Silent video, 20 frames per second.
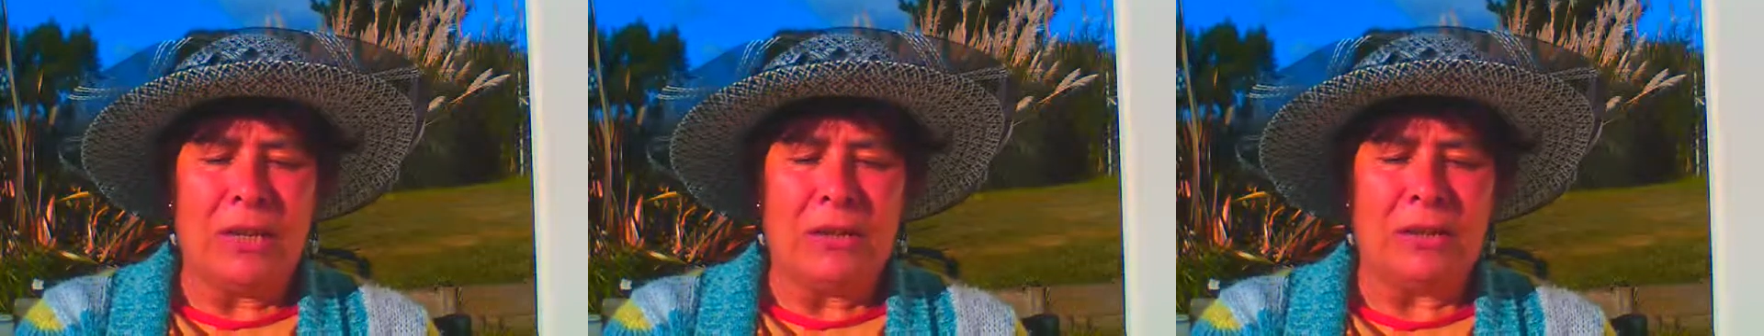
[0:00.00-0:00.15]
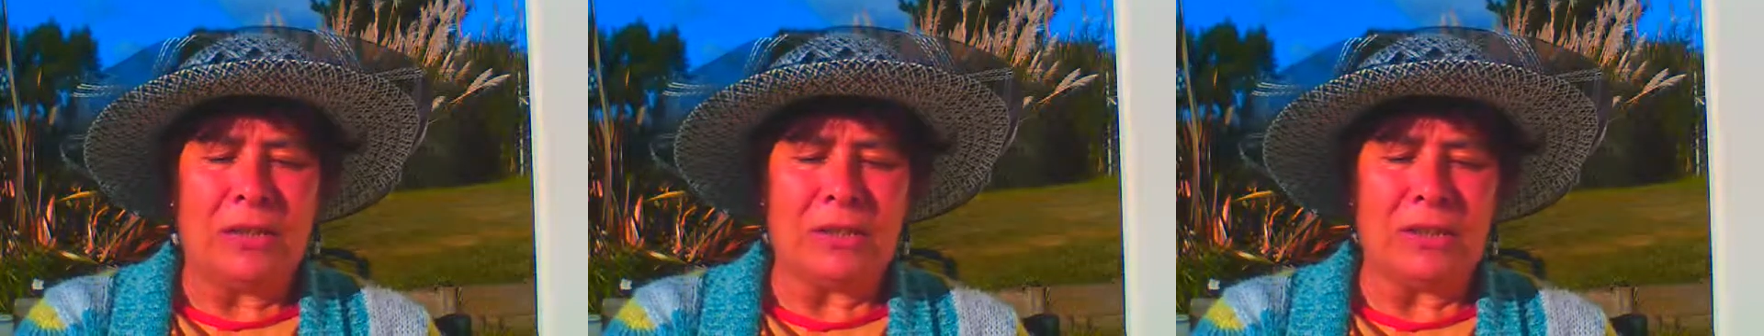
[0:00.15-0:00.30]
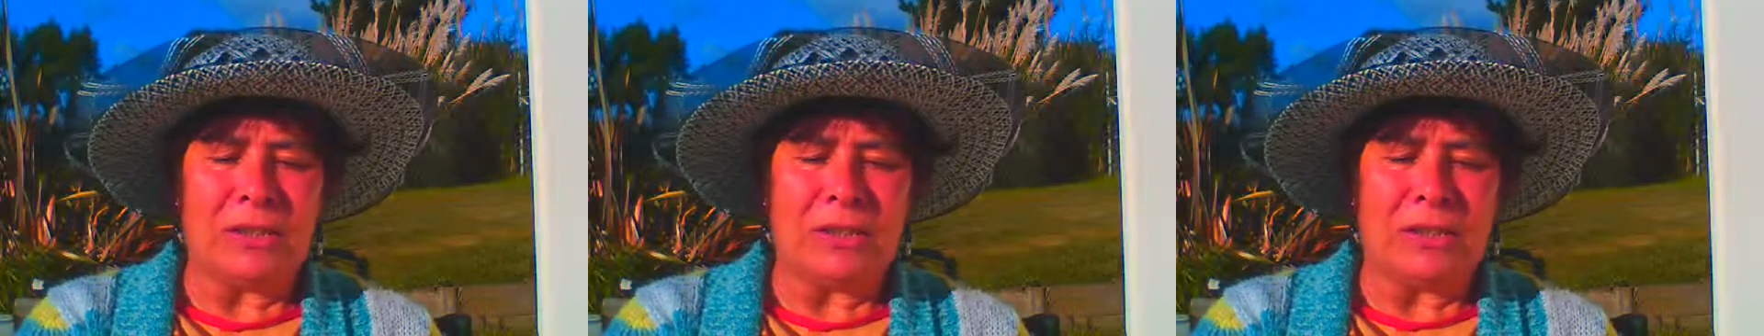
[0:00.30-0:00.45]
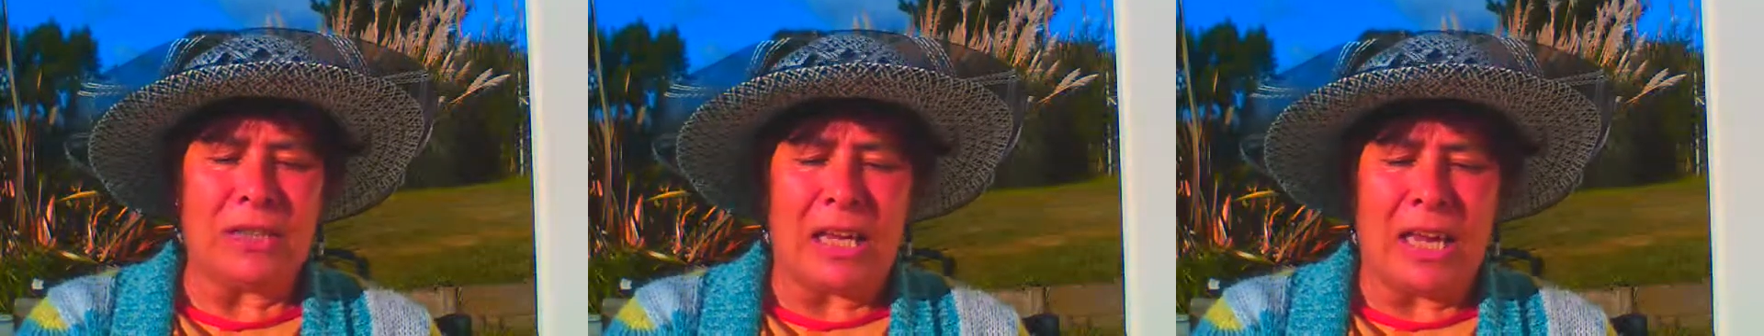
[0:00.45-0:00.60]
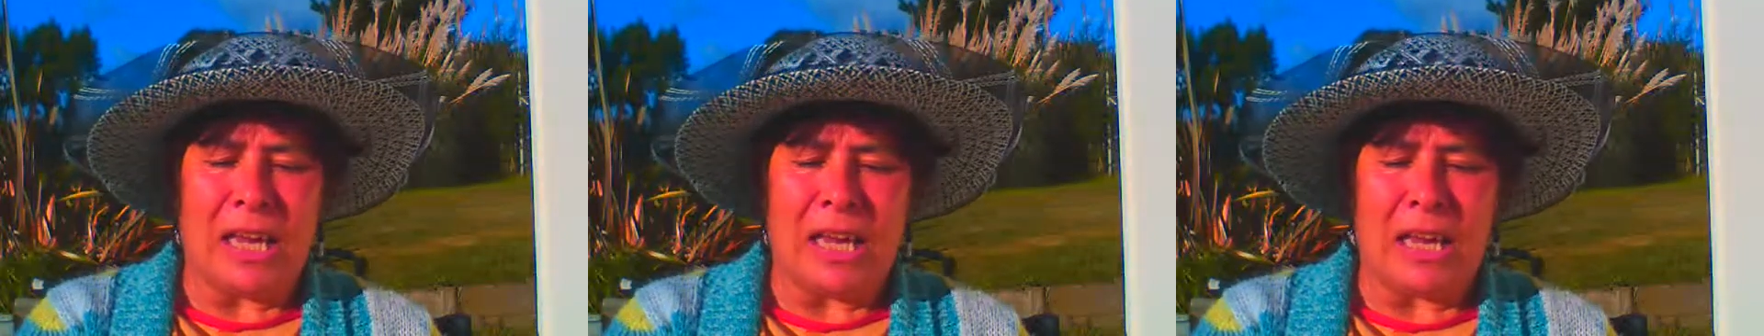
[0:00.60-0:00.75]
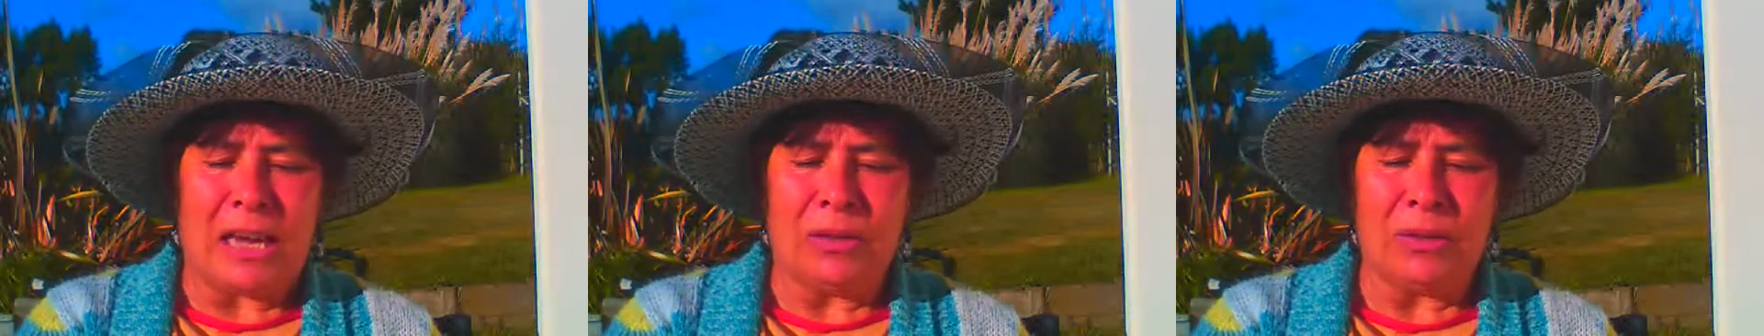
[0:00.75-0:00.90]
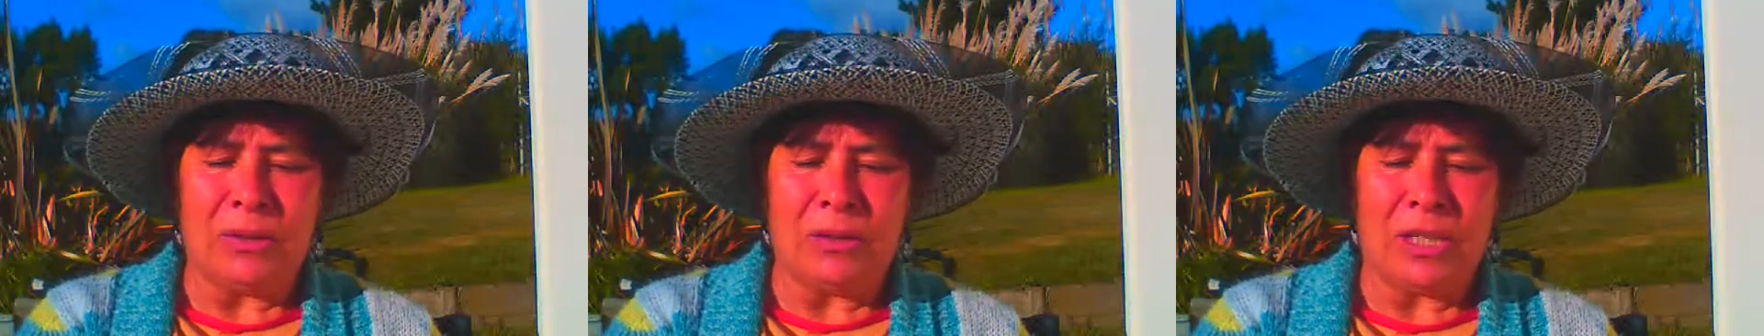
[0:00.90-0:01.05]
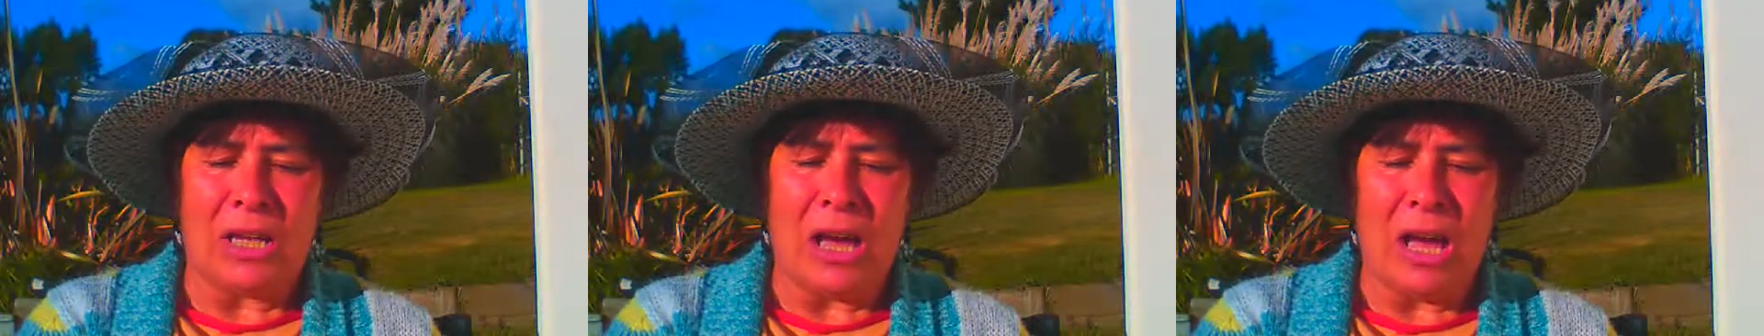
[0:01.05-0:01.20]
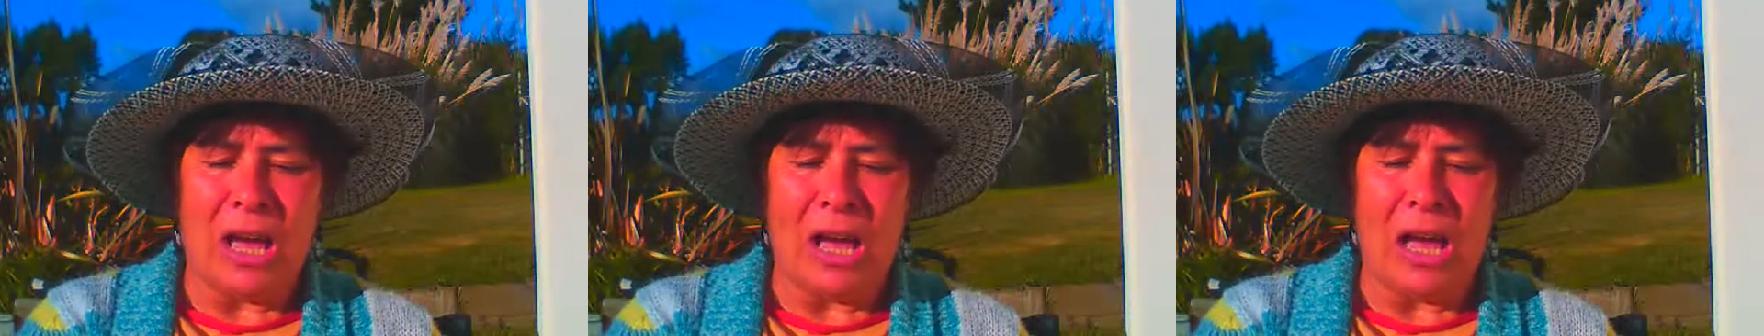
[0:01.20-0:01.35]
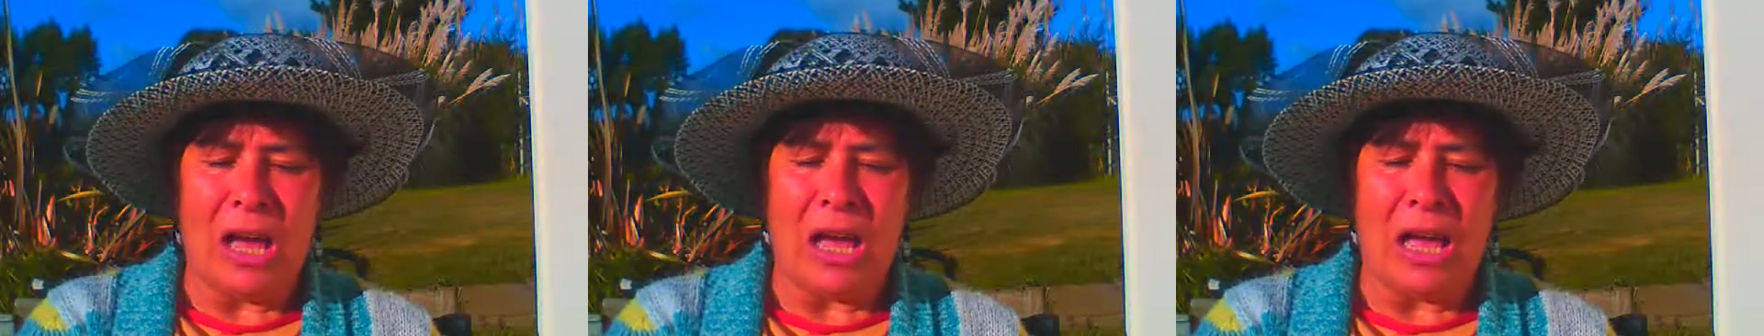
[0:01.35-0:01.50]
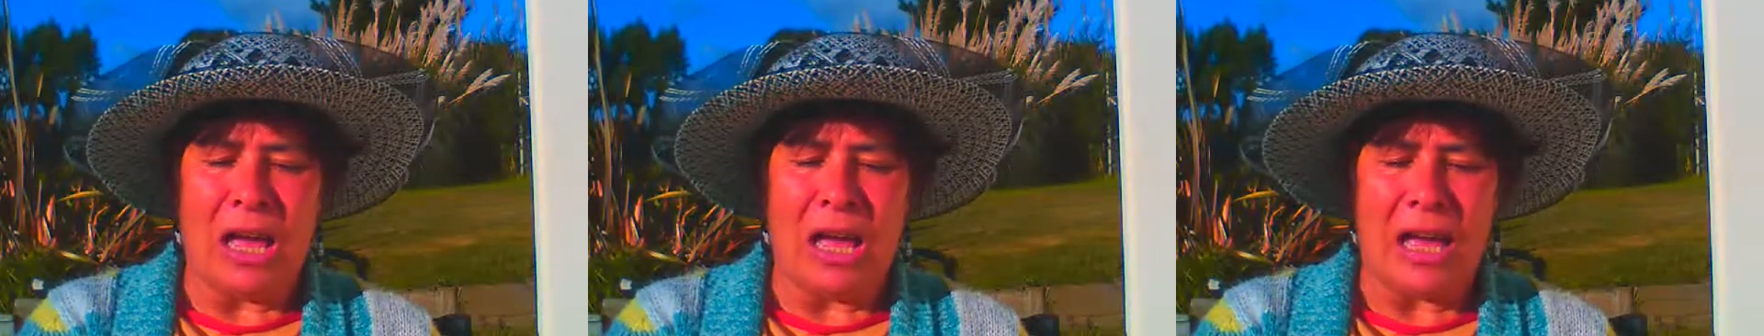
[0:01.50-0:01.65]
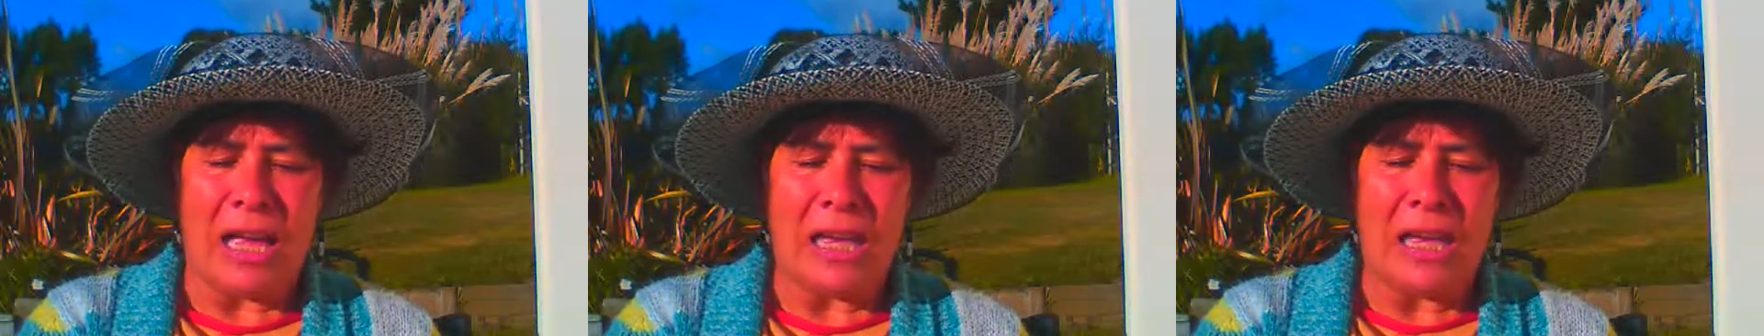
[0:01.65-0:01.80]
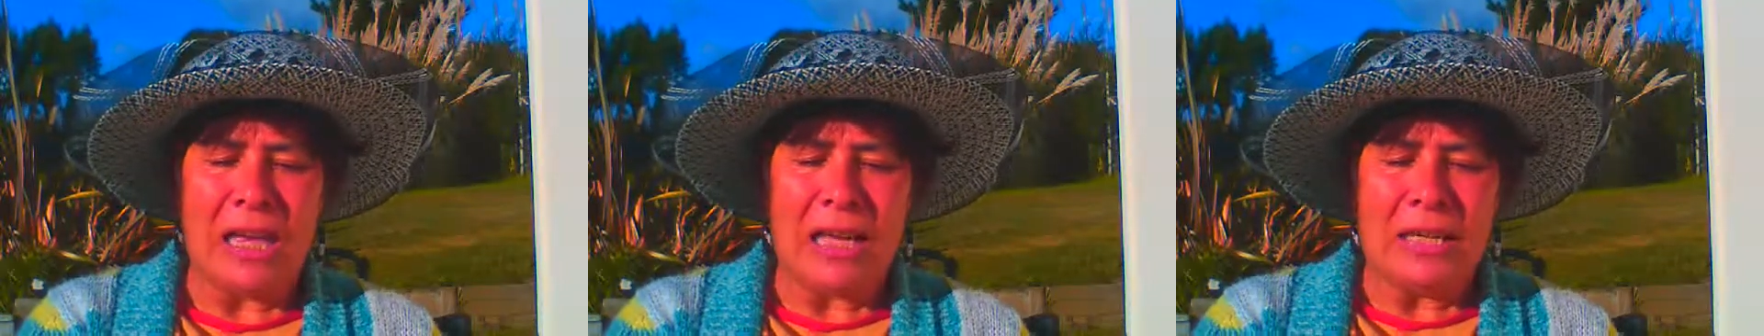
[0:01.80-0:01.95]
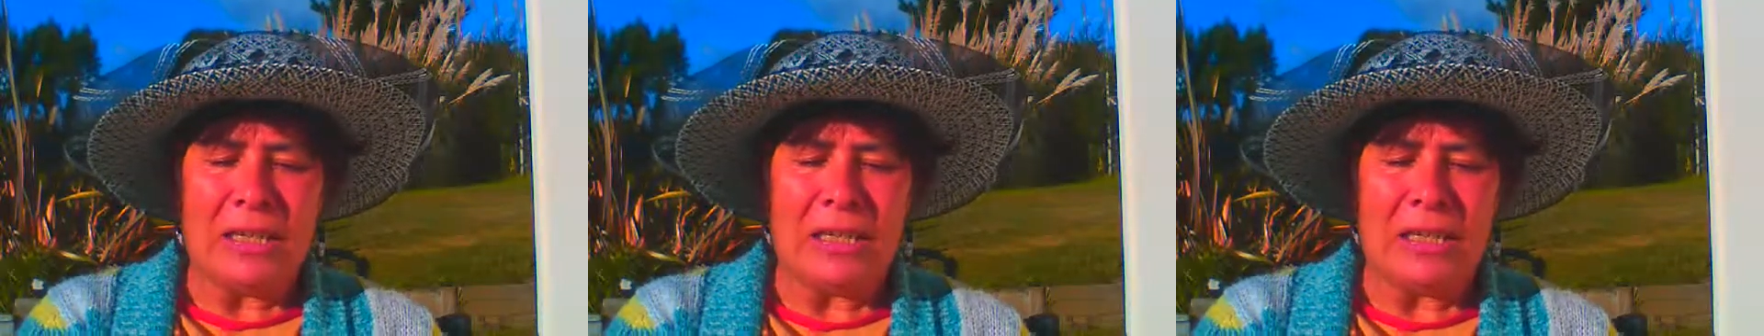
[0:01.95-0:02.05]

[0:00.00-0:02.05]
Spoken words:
"This is the house. Hi.